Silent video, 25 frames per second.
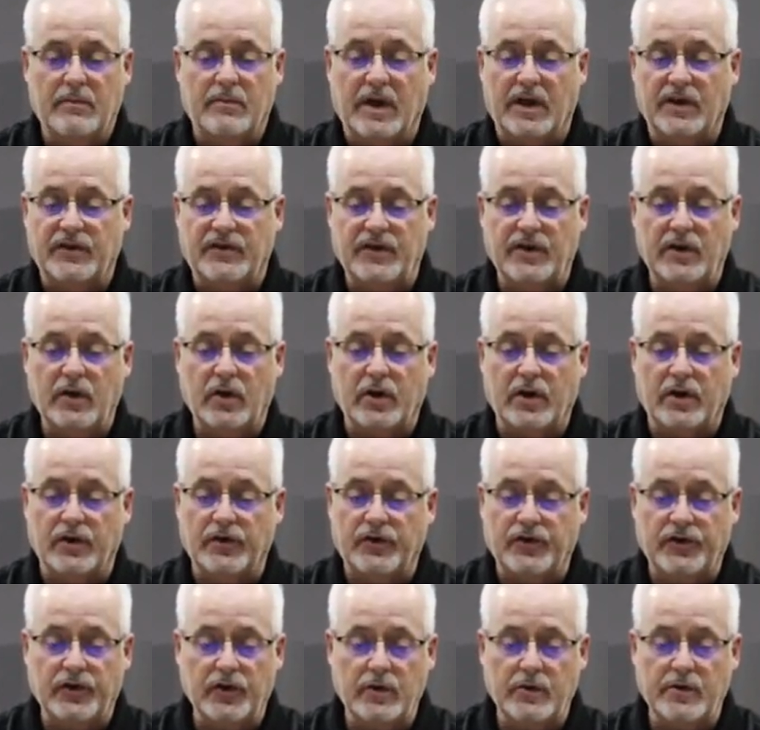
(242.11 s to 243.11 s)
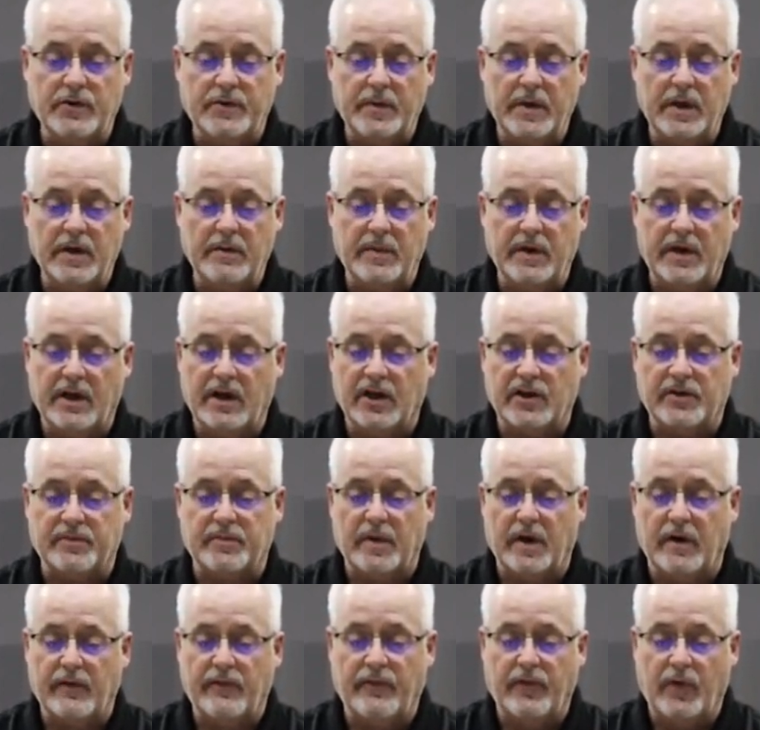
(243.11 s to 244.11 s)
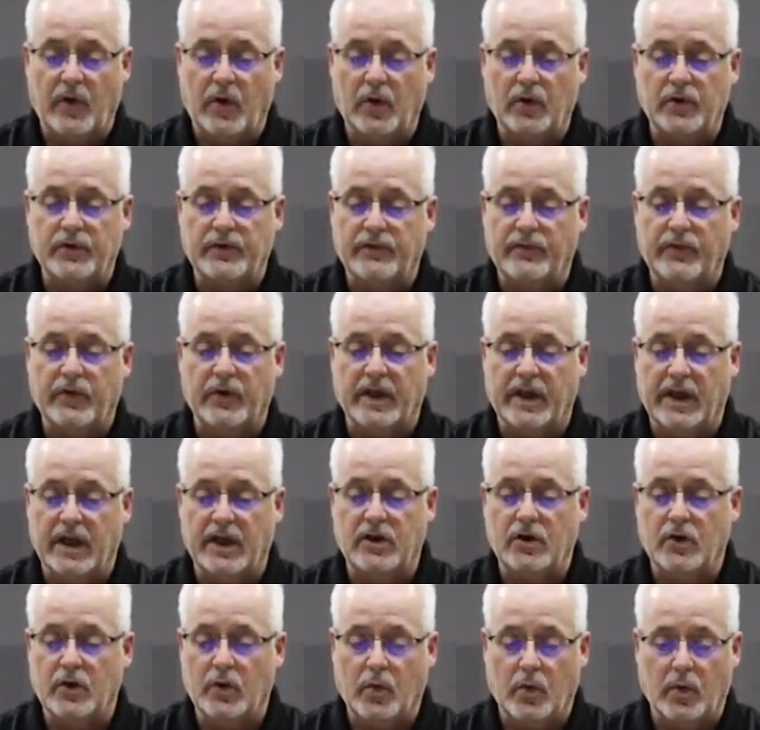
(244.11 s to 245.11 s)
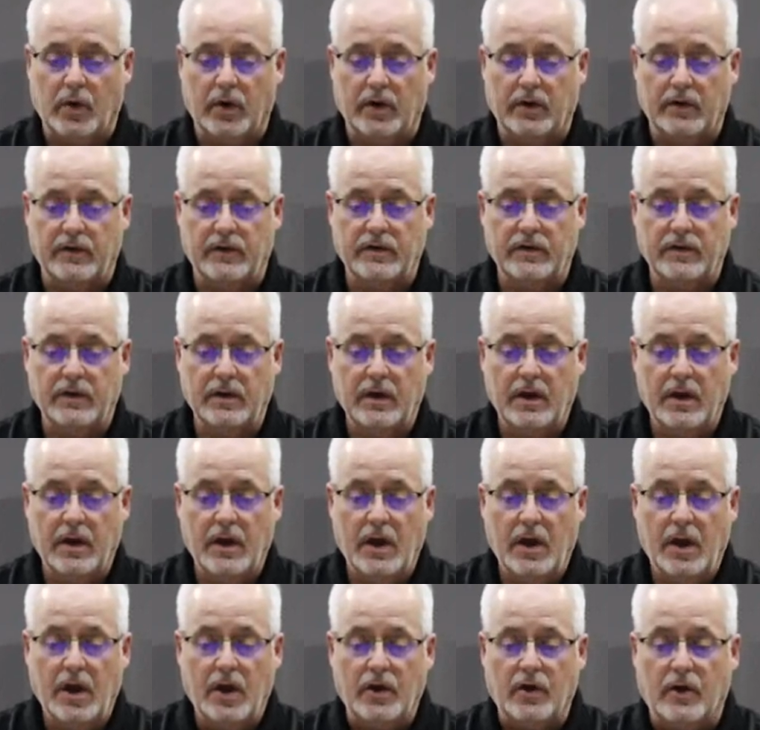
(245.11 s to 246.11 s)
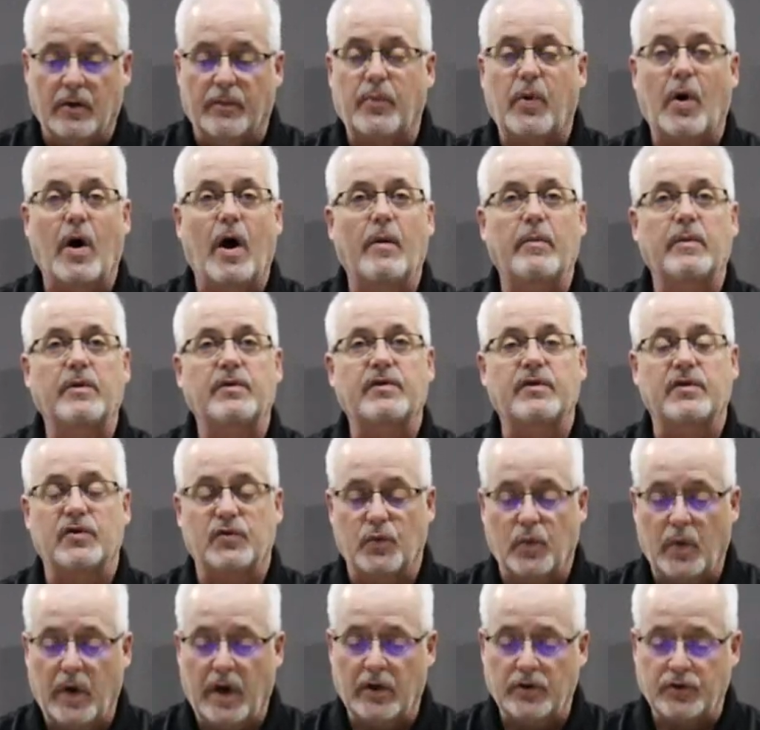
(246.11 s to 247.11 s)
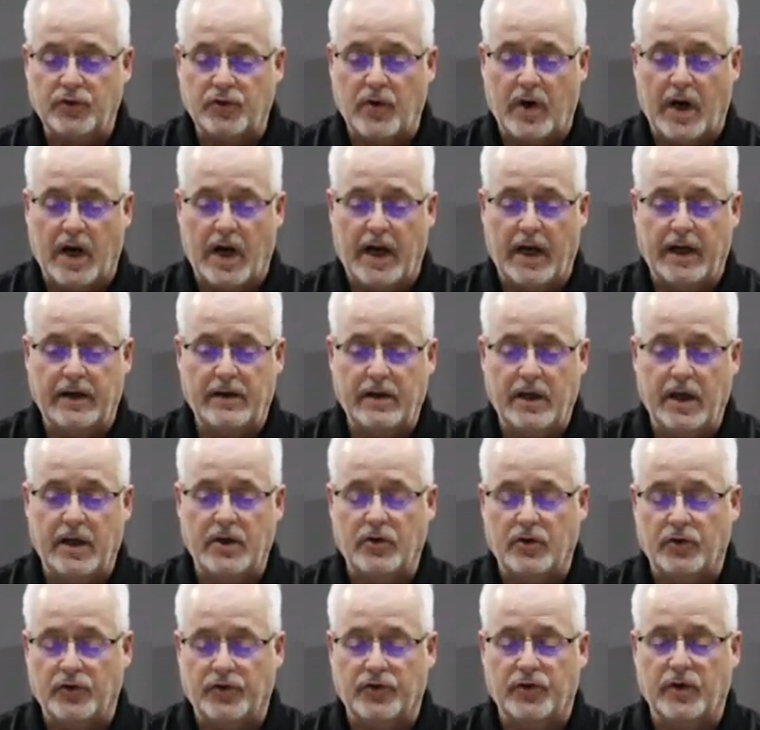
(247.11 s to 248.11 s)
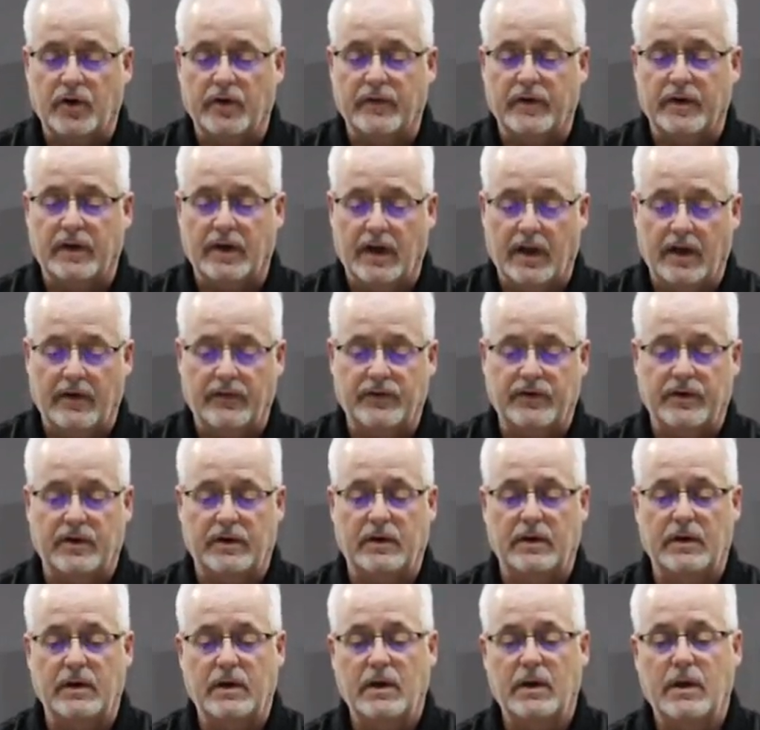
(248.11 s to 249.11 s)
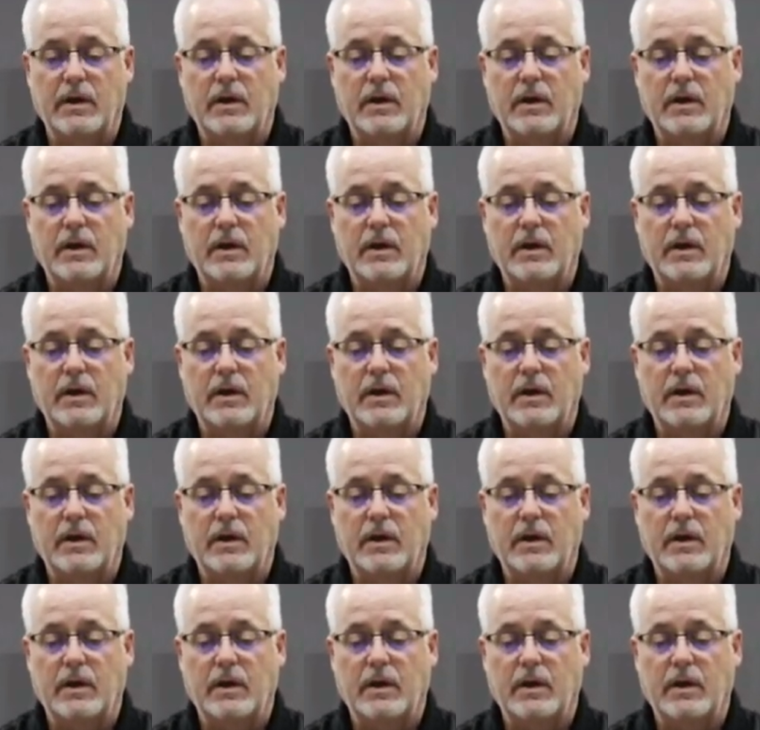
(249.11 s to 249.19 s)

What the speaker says: My zeal consumes me because my foes forget your words. Your promise is well tried, and your servant loves it.